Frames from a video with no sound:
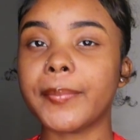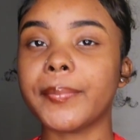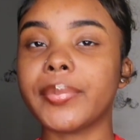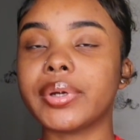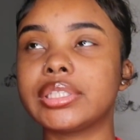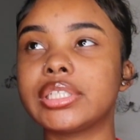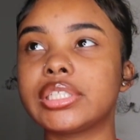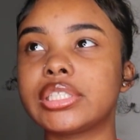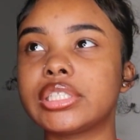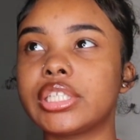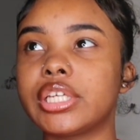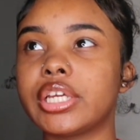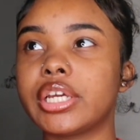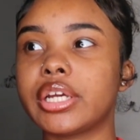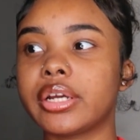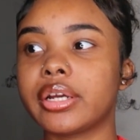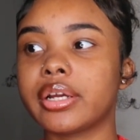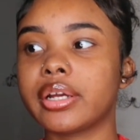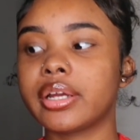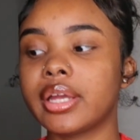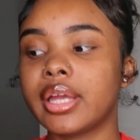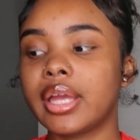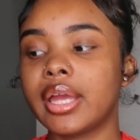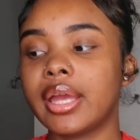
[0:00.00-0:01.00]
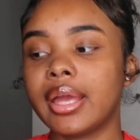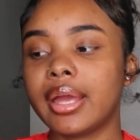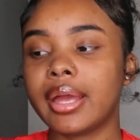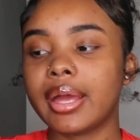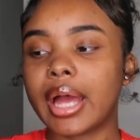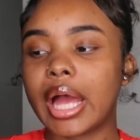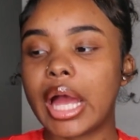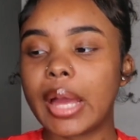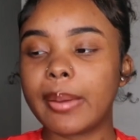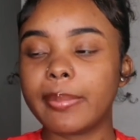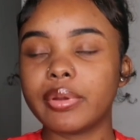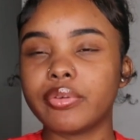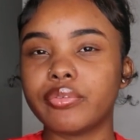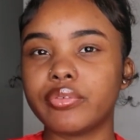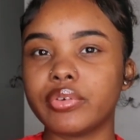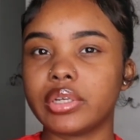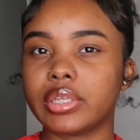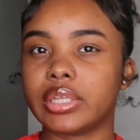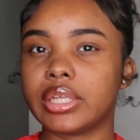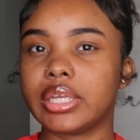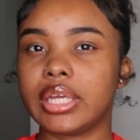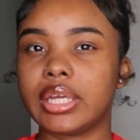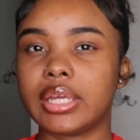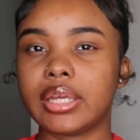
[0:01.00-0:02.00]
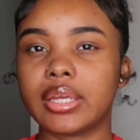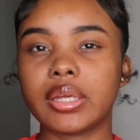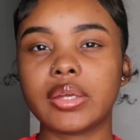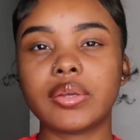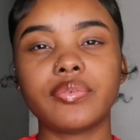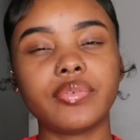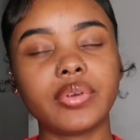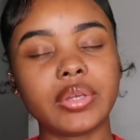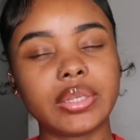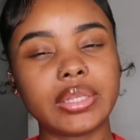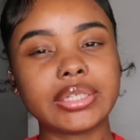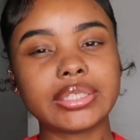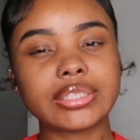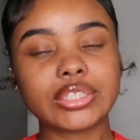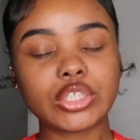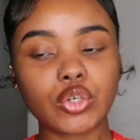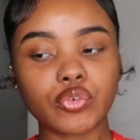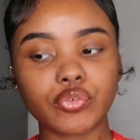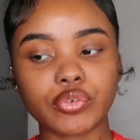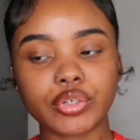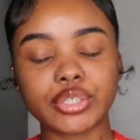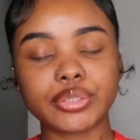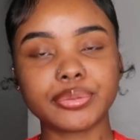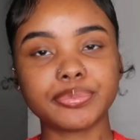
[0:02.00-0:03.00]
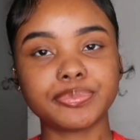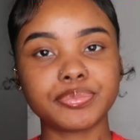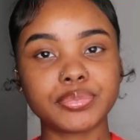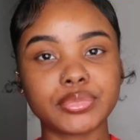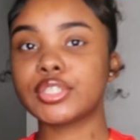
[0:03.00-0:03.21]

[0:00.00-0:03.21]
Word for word: but this year i've been really feeling silver